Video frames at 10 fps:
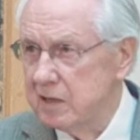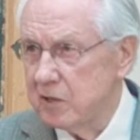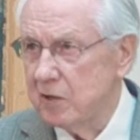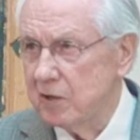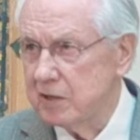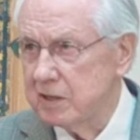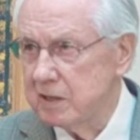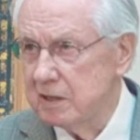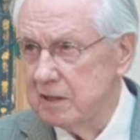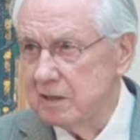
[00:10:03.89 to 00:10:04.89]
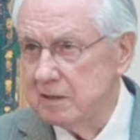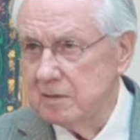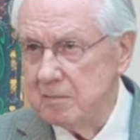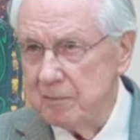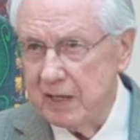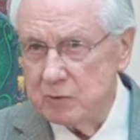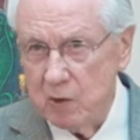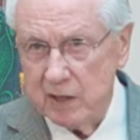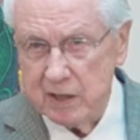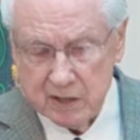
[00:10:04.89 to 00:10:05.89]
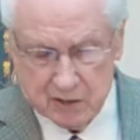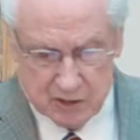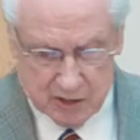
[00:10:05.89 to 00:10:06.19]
eternity. That's what it is,